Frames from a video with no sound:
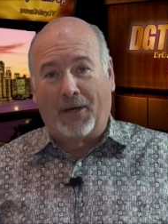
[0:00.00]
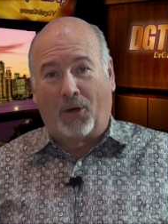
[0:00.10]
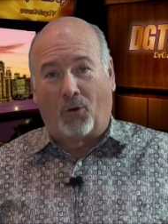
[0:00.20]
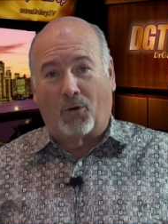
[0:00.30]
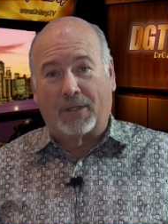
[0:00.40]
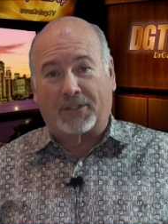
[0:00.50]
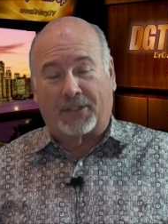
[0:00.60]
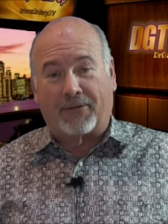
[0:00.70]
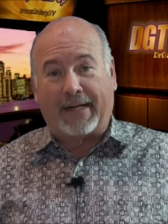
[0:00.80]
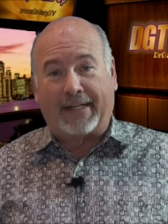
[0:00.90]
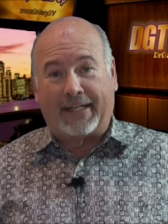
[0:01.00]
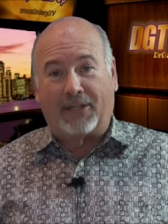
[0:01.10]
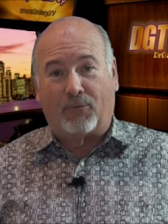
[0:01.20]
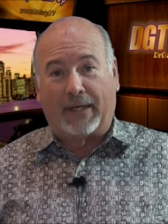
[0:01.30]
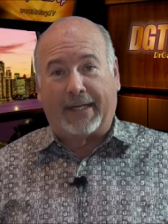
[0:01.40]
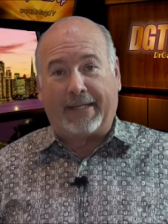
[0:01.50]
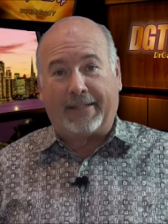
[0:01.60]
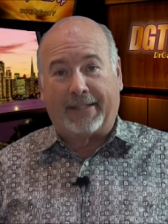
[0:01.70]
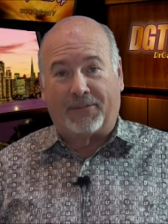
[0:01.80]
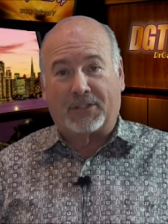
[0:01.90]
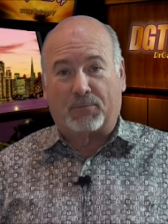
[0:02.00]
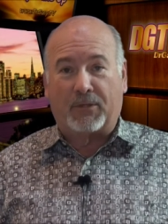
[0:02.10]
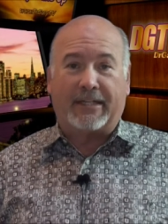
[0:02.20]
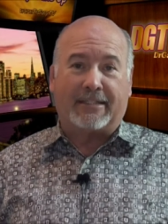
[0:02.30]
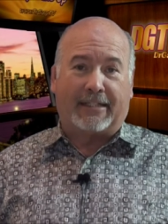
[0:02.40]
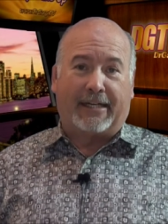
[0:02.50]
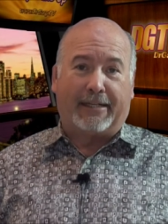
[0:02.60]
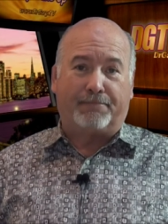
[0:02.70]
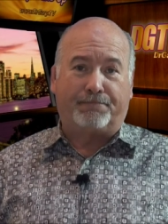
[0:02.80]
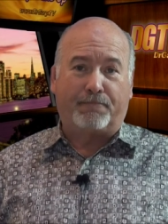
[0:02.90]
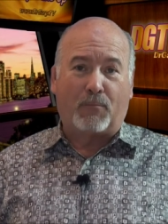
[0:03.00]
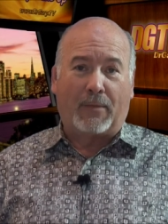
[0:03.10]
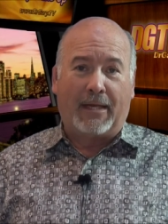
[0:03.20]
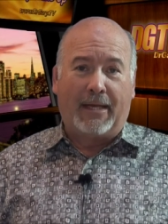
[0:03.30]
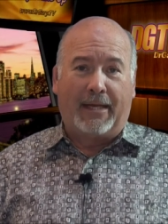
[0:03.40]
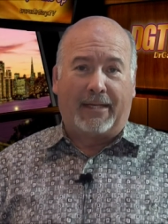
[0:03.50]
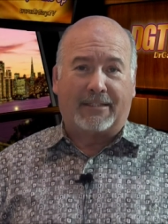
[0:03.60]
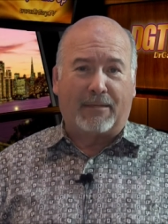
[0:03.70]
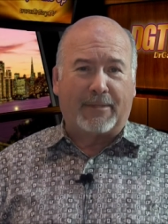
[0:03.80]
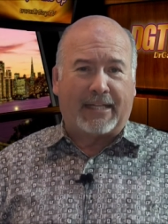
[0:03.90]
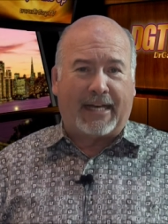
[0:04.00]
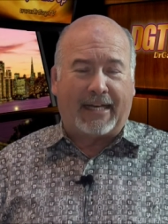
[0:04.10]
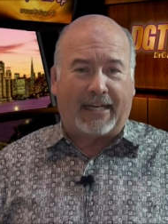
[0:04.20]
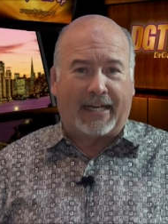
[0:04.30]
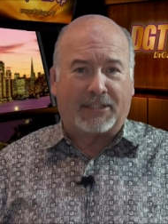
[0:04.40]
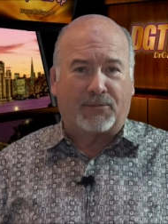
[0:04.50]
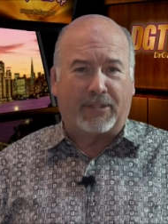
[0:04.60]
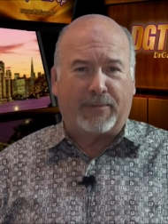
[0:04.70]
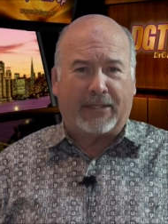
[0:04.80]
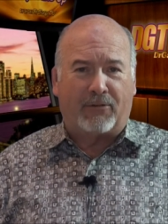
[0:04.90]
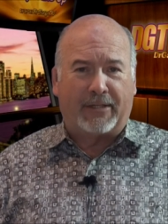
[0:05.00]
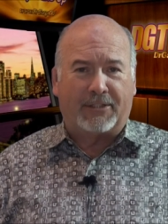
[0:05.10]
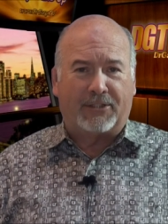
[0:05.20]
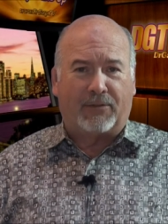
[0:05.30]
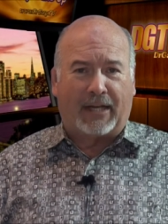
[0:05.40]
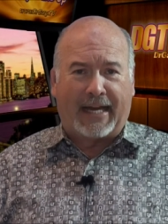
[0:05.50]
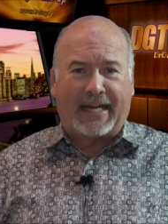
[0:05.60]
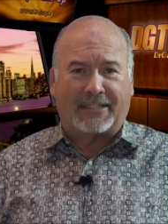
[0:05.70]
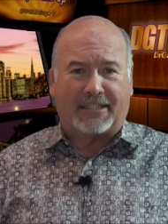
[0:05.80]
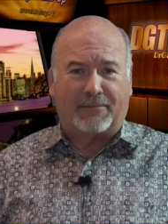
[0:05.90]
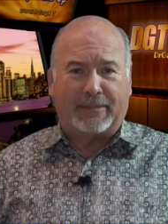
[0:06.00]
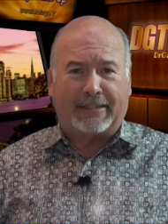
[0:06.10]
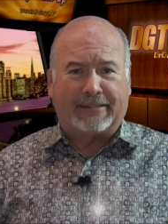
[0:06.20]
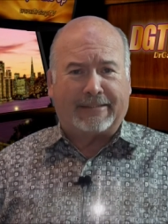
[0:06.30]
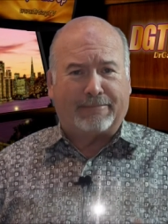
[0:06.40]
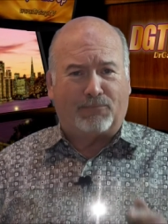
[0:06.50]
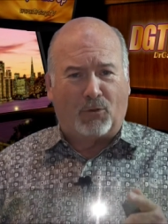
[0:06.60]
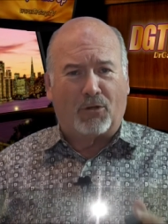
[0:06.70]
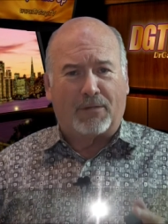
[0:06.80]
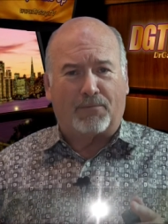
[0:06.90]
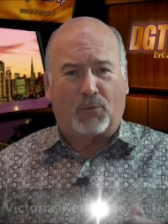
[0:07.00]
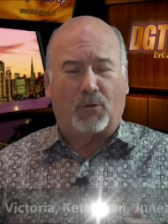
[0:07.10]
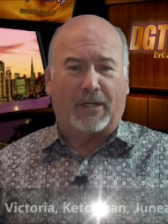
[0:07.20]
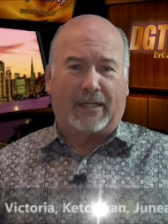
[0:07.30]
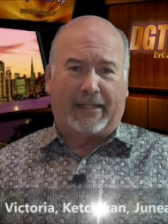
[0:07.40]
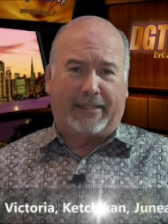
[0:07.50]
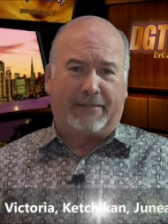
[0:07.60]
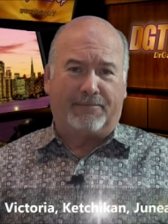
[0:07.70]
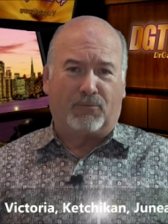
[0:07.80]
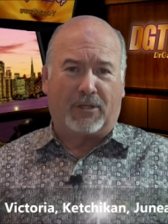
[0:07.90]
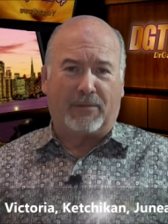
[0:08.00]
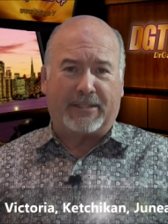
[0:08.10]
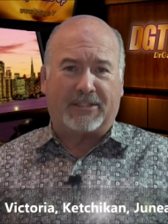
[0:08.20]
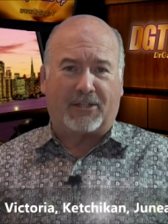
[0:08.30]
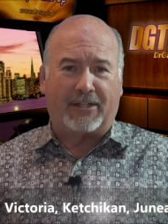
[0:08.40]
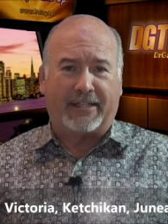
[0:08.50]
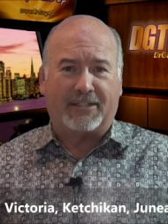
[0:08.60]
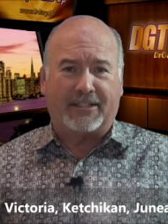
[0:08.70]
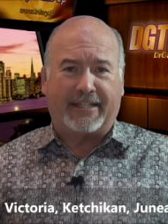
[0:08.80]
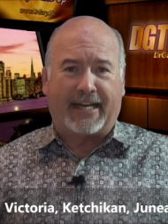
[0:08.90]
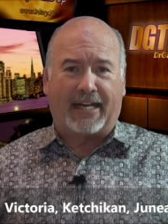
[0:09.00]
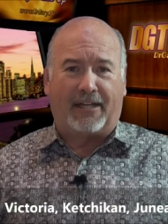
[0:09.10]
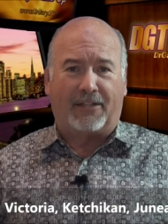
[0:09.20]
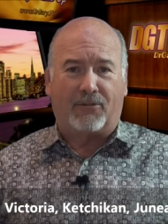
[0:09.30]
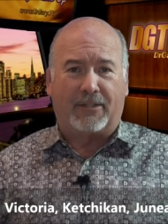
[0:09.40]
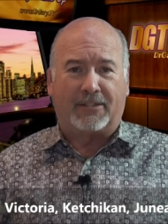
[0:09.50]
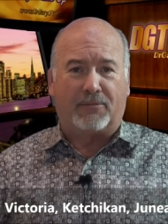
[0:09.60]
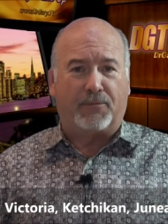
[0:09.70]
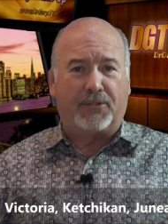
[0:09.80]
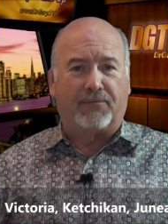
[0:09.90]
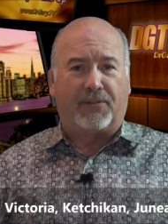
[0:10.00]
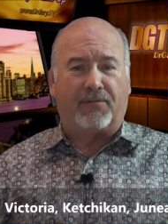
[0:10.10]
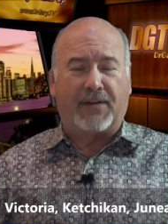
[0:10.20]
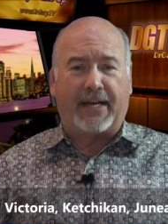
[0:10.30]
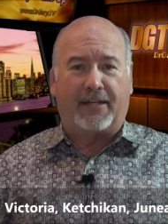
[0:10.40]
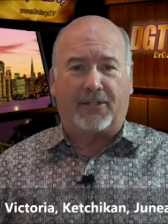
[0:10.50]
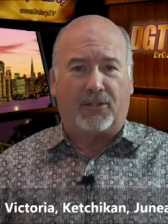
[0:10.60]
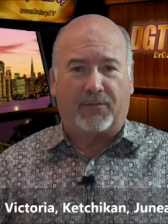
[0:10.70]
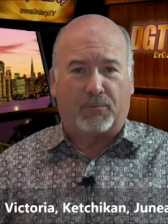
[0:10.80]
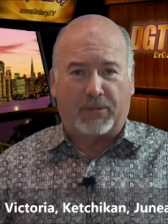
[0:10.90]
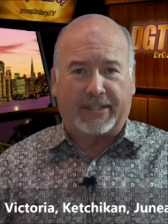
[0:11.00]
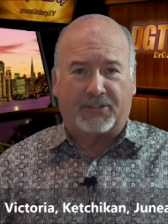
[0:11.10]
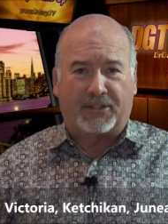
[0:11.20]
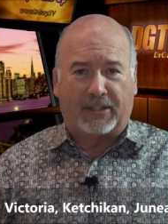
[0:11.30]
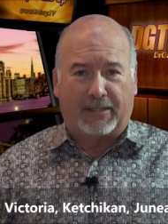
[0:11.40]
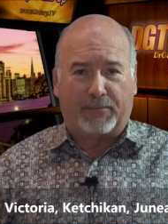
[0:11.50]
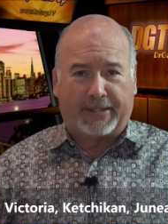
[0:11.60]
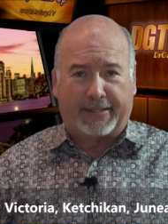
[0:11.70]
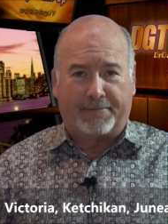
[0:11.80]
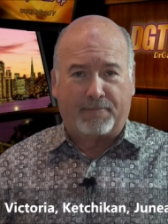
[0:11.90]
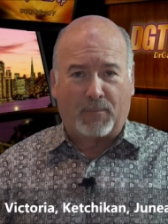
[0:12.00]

or it's a great getaway in the springtime. And some of the highlights, we're going to be going to Alaska, but more importantly, we're going to be starting in Seattle and going to beautiful Vancouver, British Columbia,